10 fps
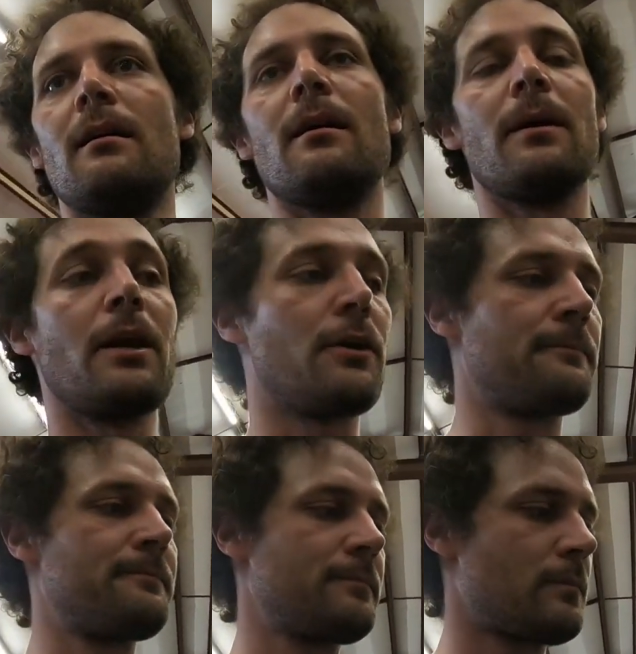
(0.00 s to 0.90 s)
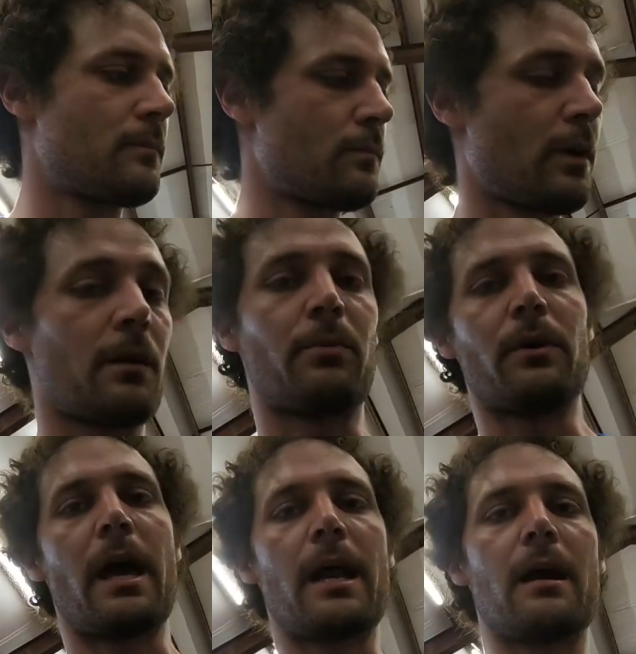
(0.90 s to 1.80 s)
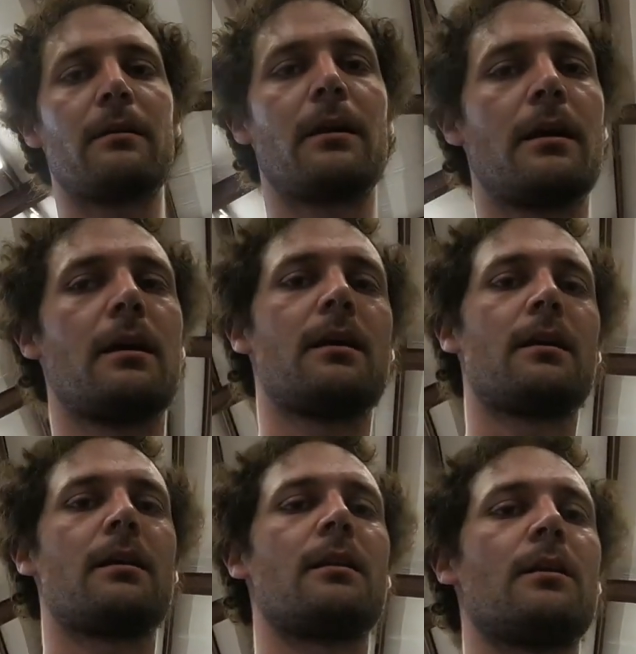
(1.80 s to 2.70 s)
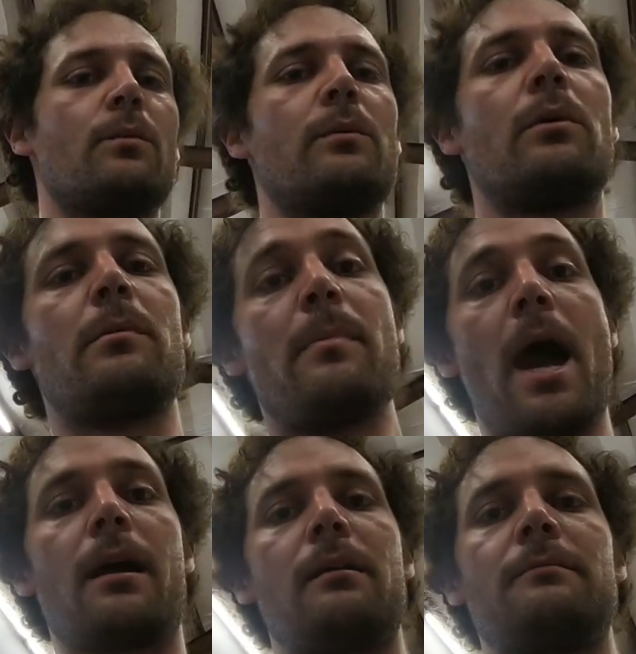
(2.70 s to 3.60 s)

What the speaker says: Anywho, we're gonna pull that out and then we will be back.